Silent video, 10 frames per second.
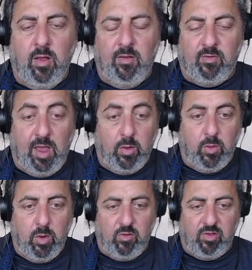So yeah,
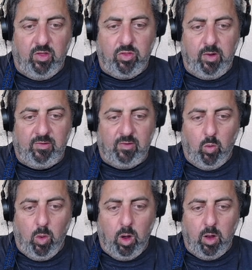where's the 3? So
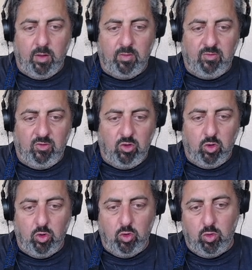1,
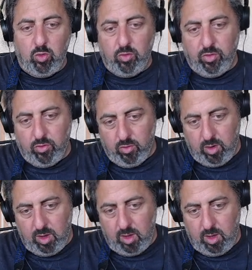2,
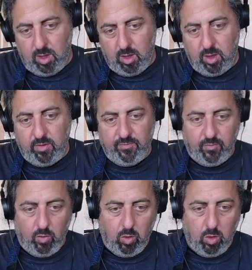3,
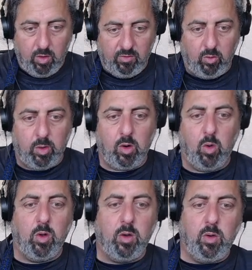4. So we're
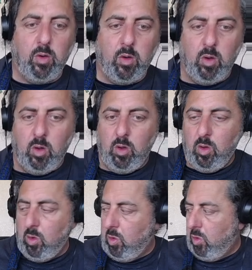going
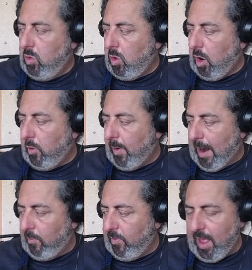
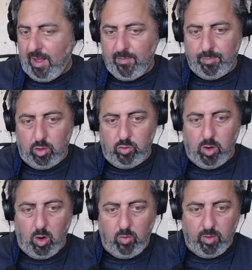around that blue
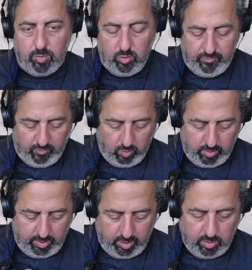note, the blue 4
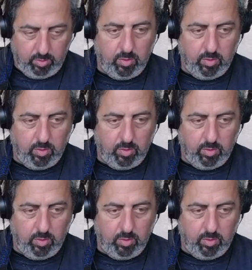there,